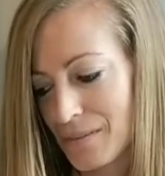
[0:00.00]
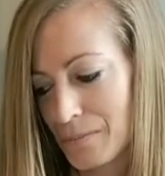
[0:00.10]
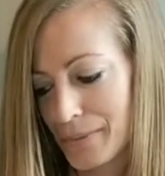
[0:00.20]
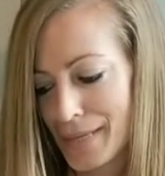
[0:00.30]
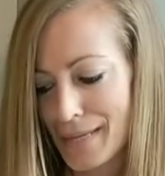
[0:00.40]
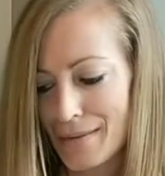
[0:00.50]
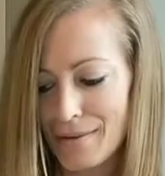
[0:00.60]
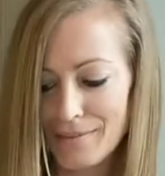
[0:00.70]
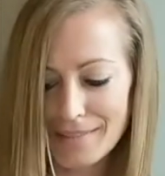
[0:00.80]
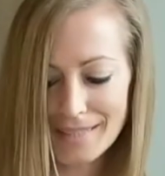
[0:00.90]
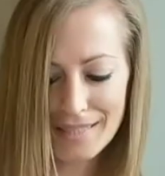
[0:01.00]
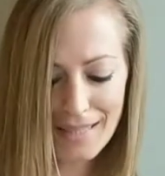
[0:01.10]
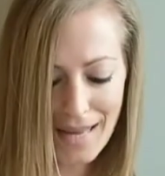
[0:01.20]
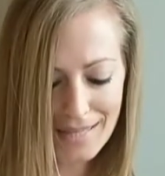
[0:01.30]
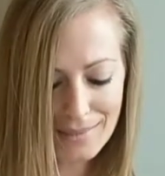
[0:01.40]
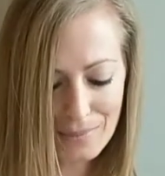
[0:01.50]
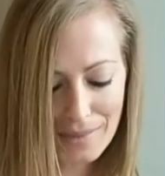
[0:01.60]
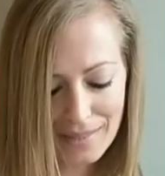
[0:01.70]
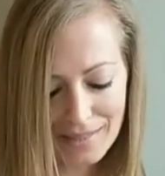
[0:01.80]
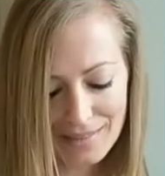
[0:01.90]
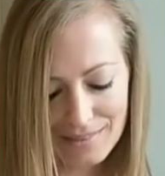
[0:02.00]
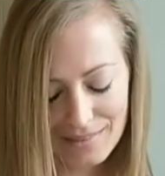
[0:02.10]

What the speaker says: Bring it over to the last one.